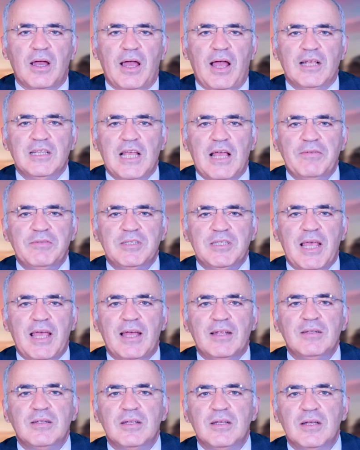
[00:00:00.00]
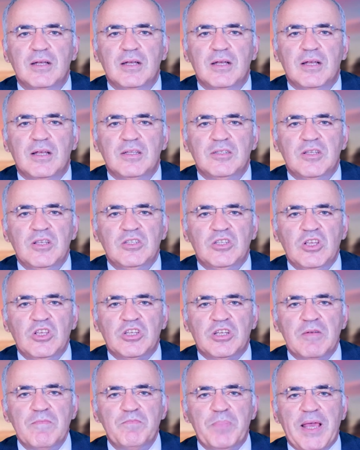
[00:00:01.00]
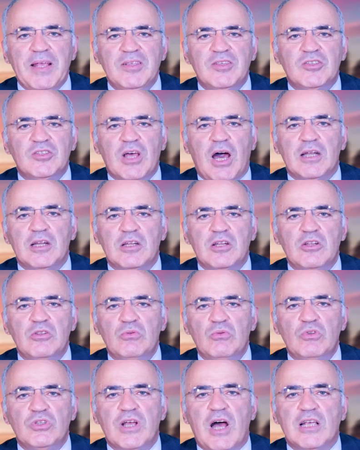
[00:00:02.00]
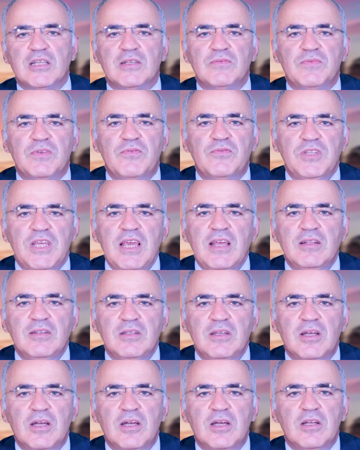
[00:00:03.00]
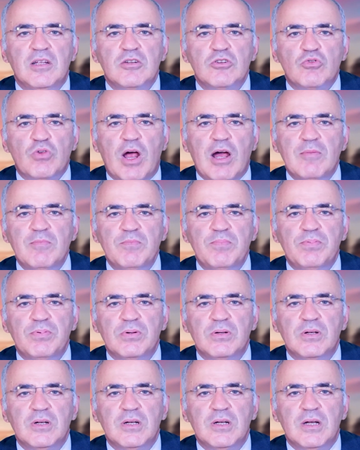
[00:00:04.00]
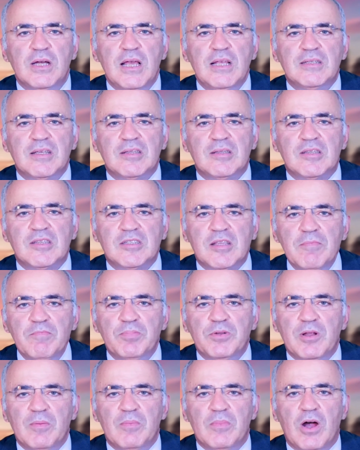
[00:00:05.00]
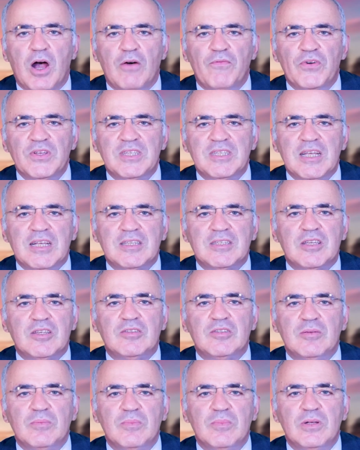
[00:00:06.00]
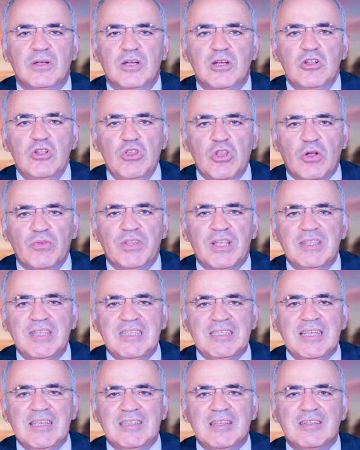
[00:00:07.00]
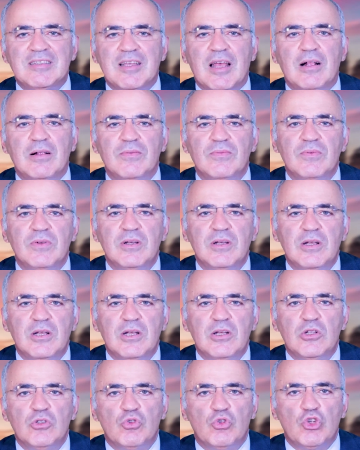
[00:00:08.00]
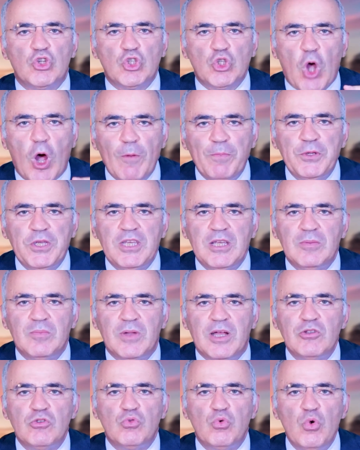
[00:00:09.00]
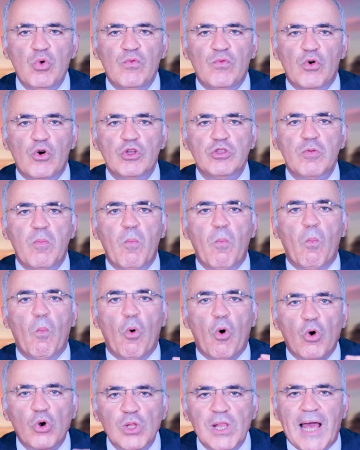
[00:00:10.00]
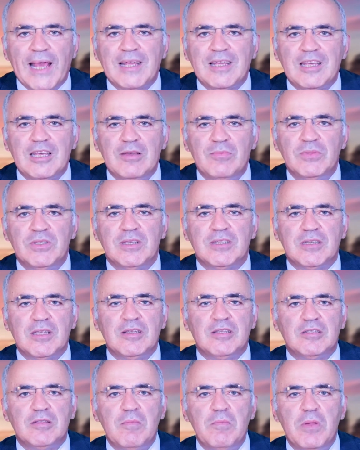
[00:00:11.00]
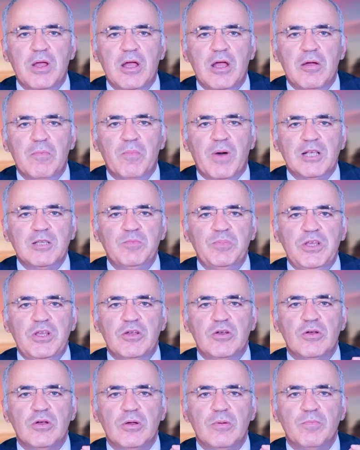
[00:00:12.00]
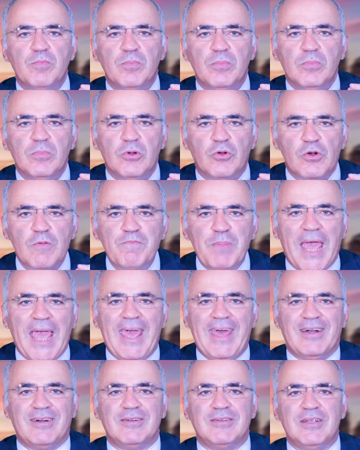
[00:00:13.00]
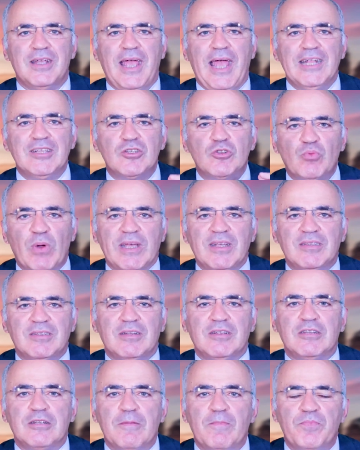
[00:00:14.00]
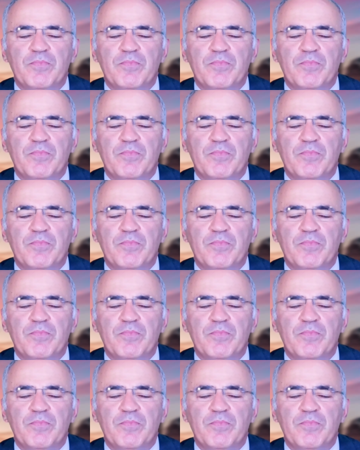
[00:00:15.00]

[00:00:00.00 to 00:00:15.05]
As I've said, since his campaign started in 2015, Trump is a symptom of a sick system, not the disease itself. To stop him and to avoid more like him, the system must be repaired and strengthened.